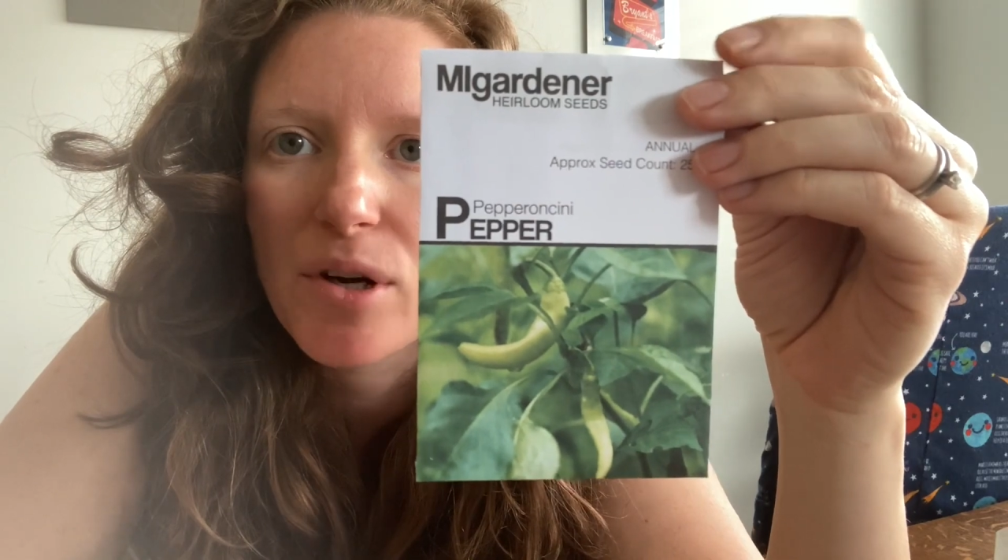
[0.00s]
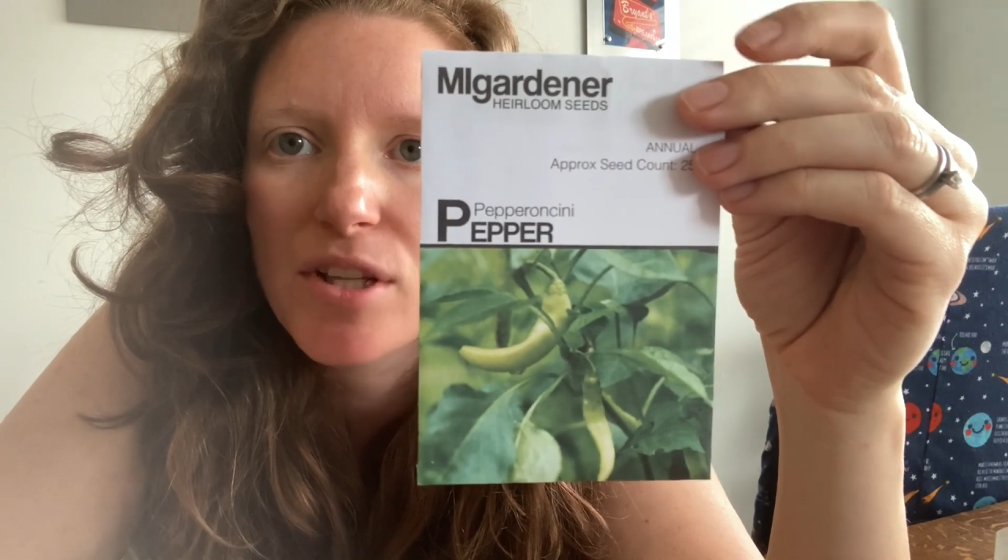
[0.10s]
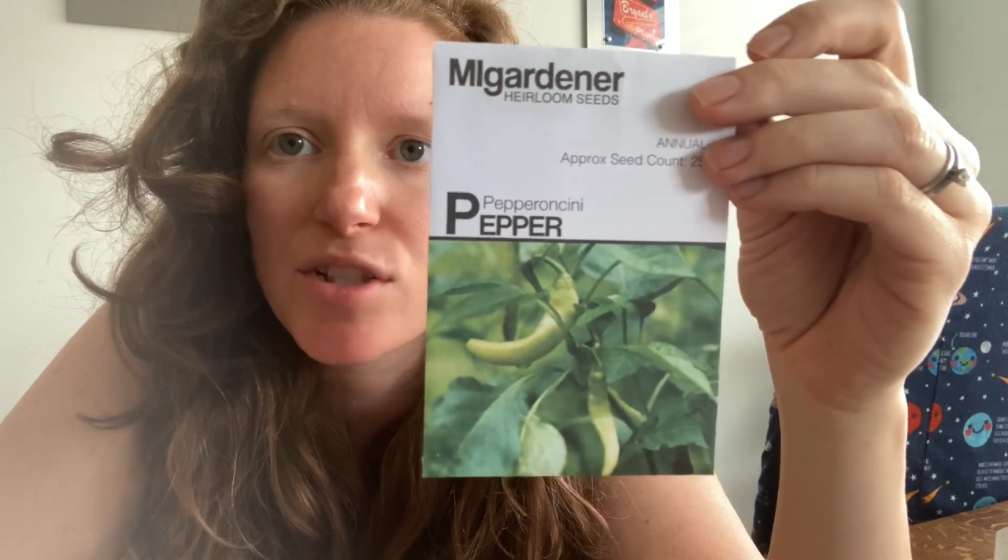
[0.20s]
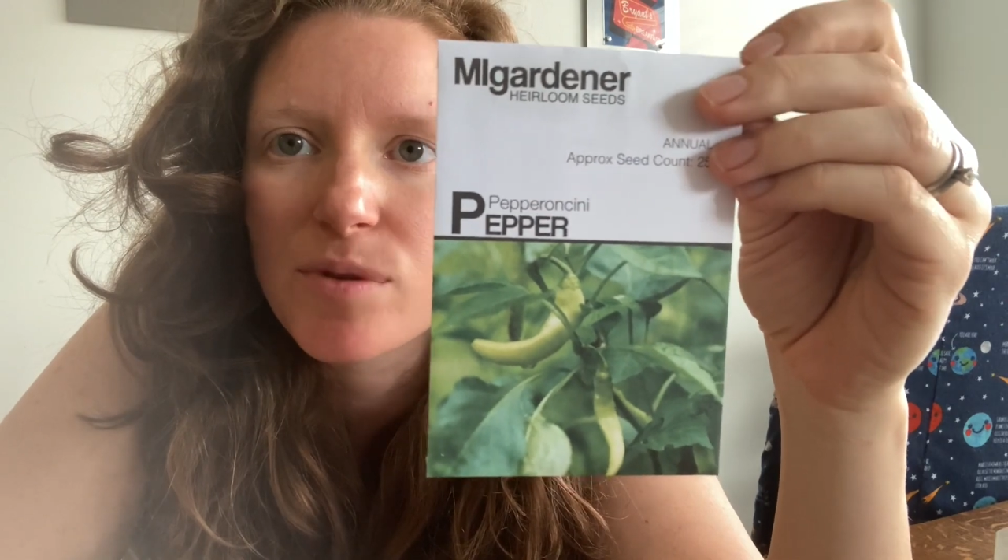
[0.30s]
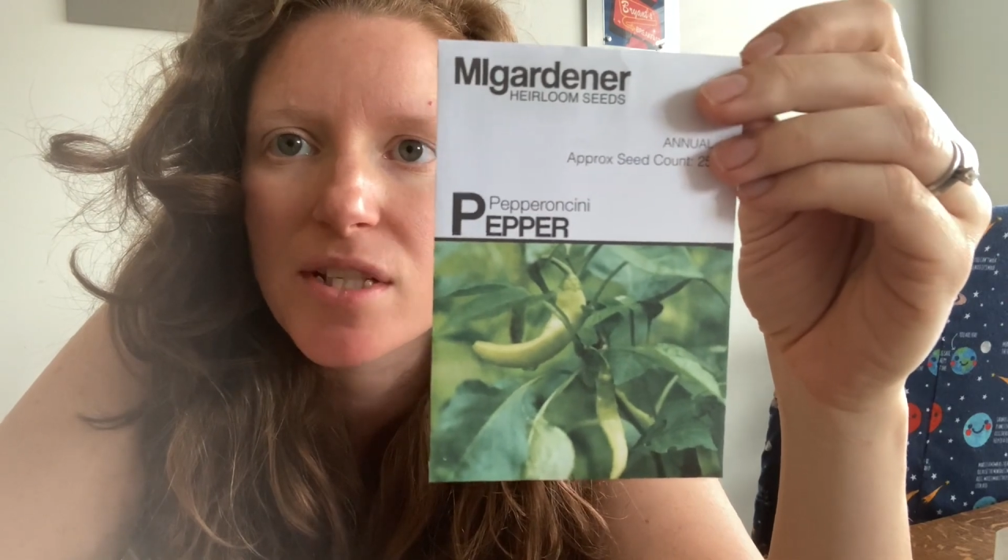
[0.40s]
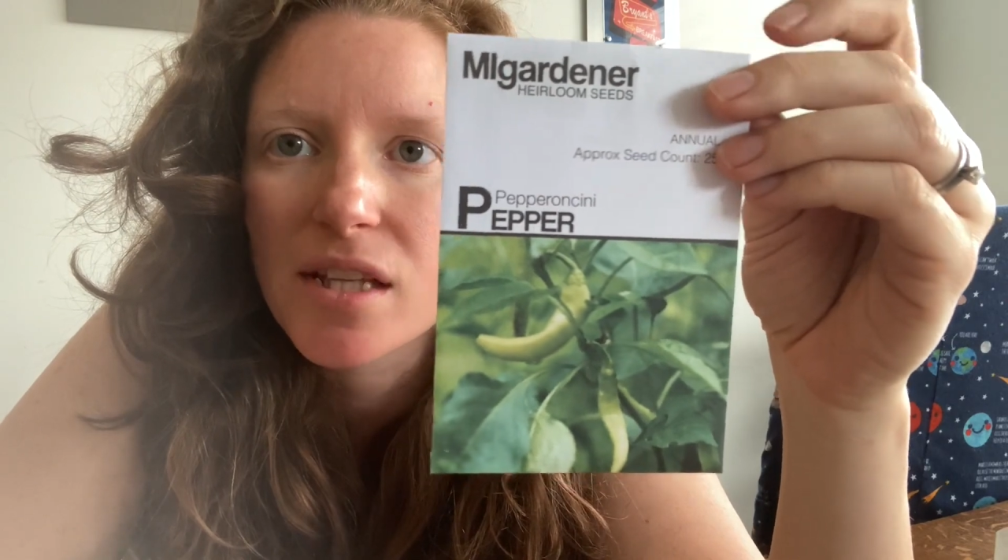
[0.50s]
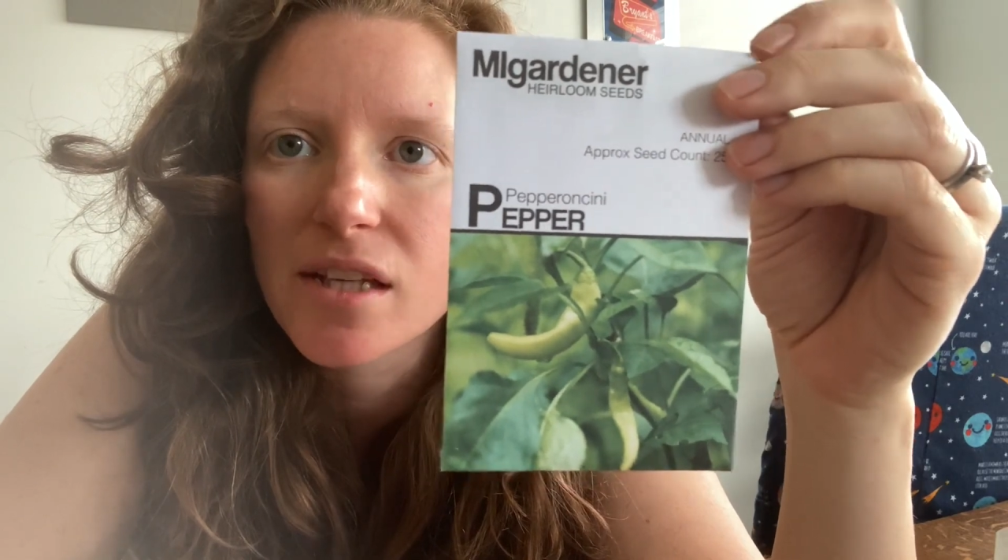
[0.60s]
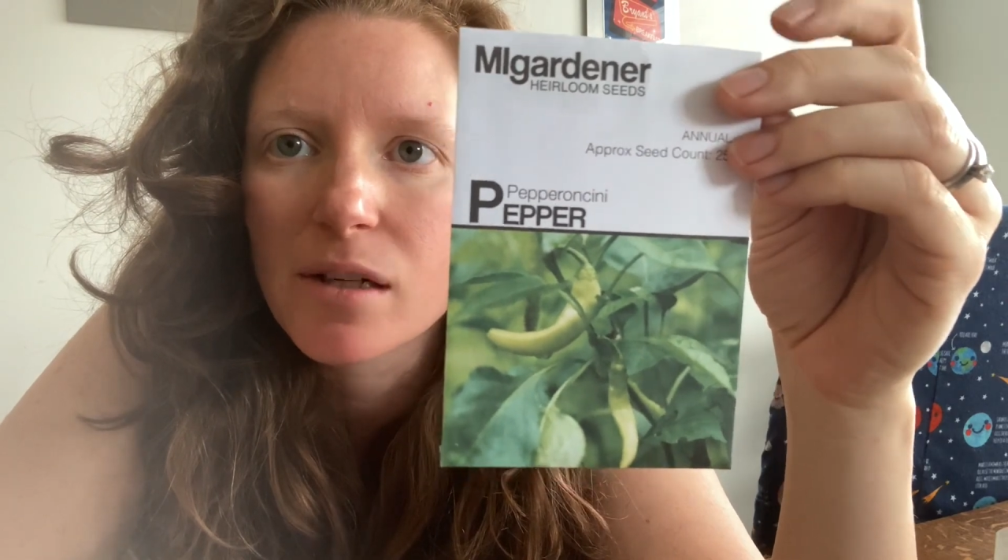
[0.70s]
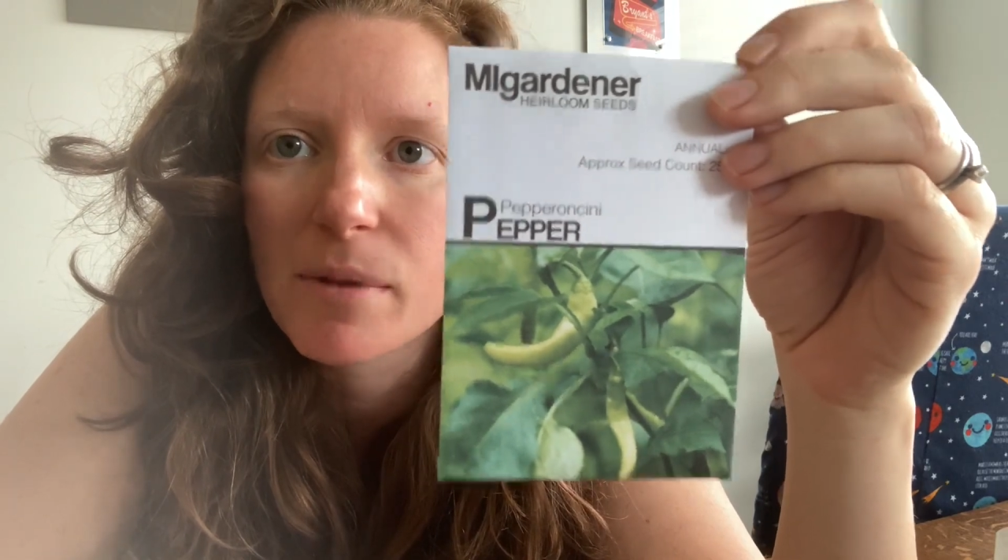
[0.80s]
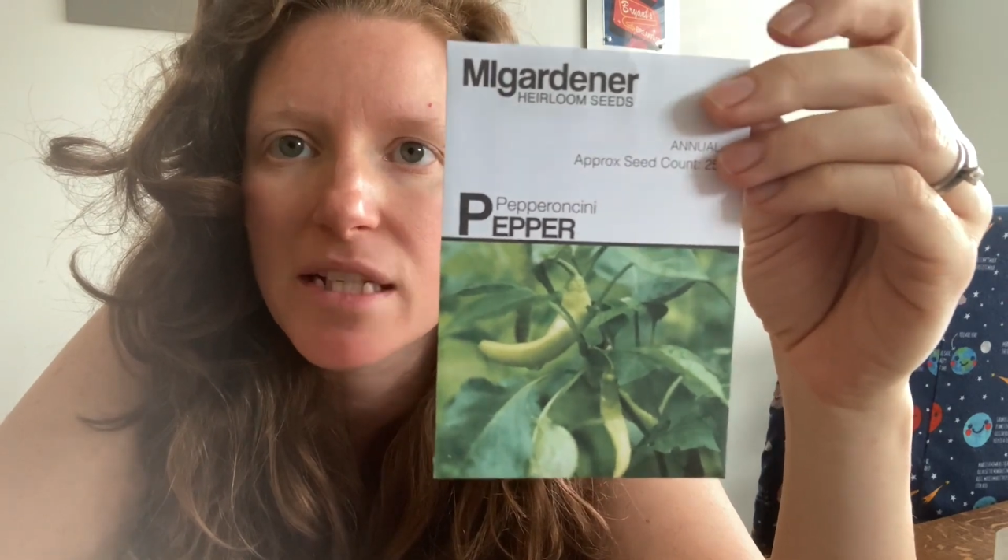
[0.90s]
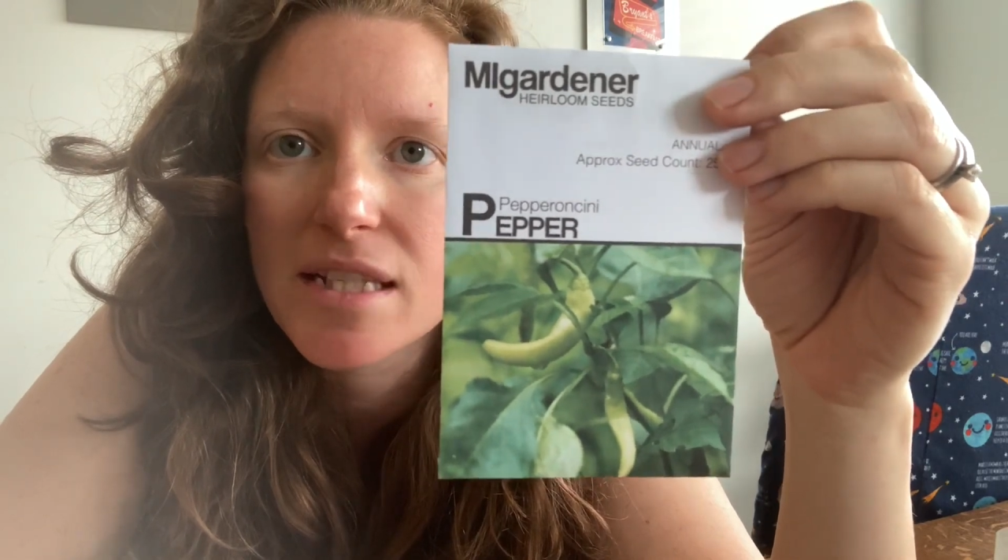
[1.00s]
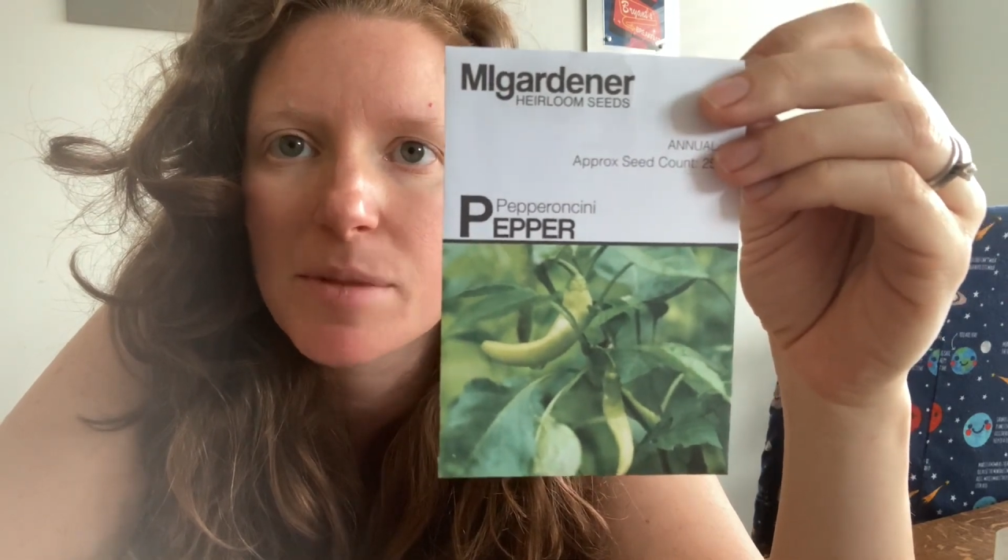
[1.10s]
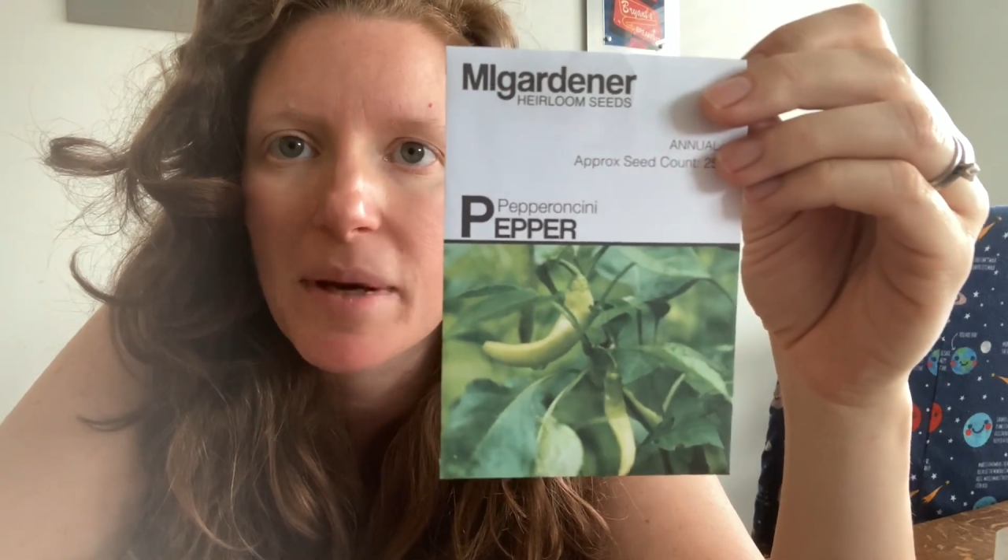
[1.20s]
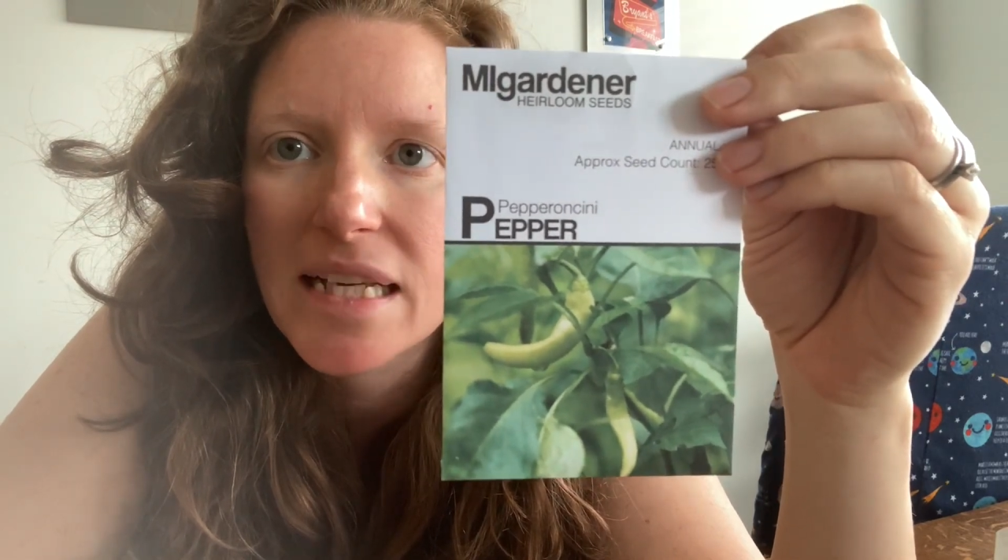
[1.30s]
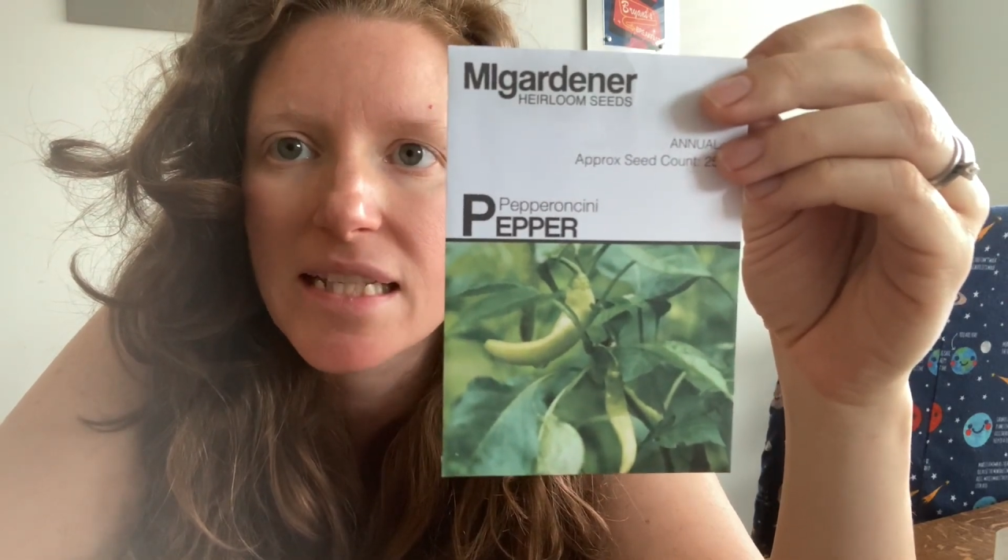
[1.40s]
This one's a little bit
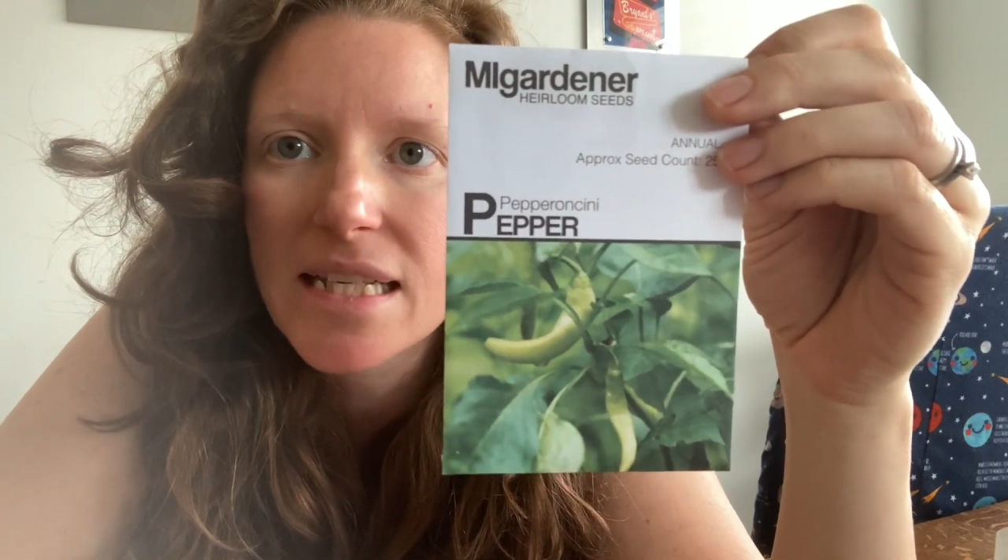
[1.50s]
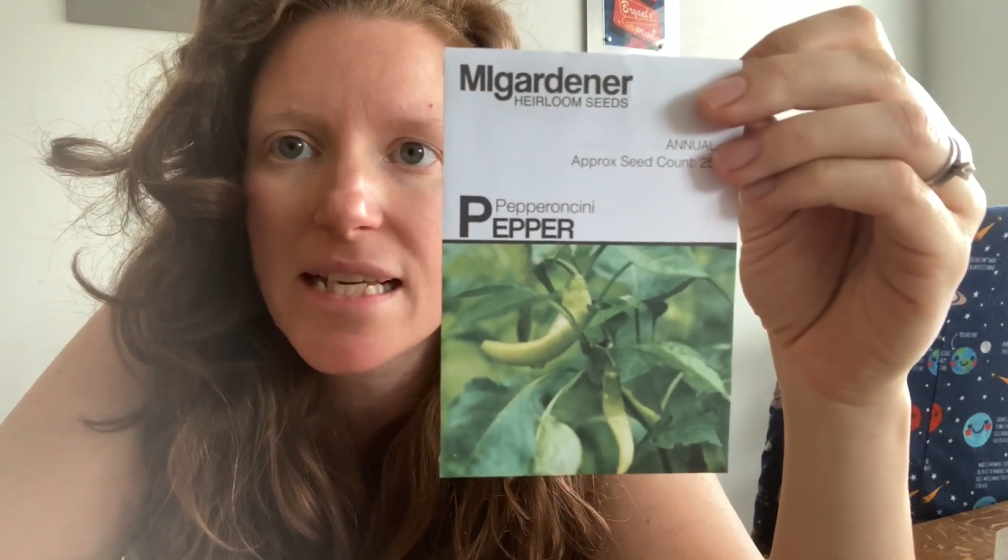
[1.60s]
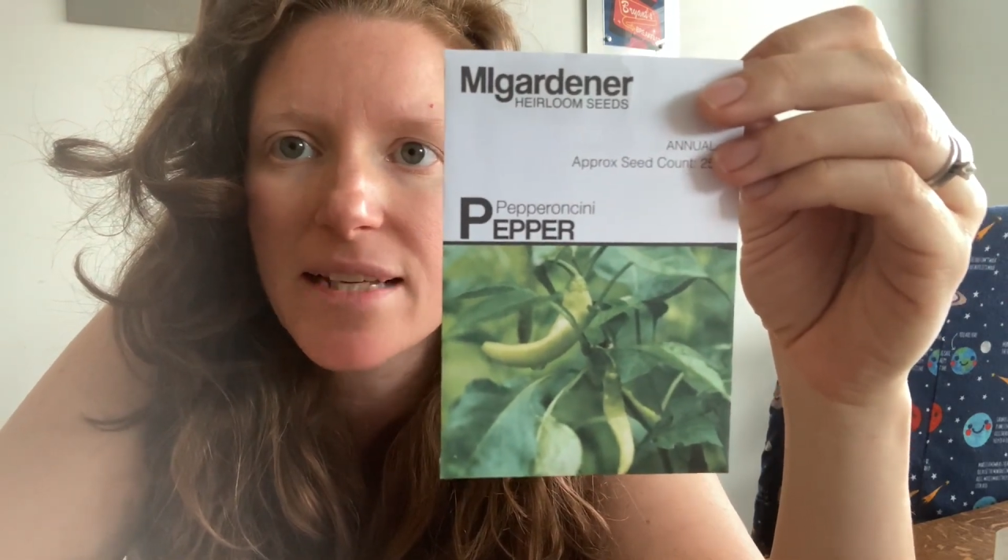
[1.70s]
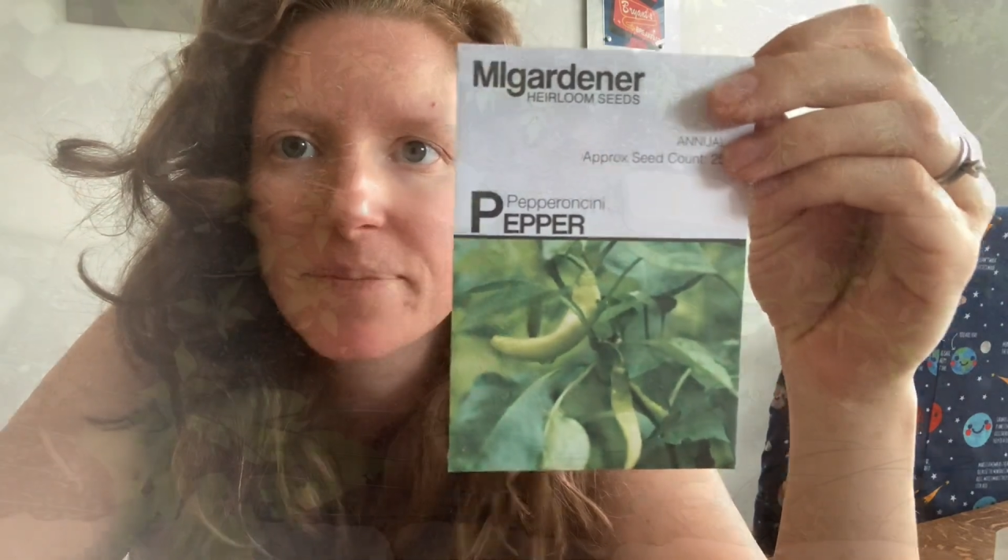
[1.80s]
spicy.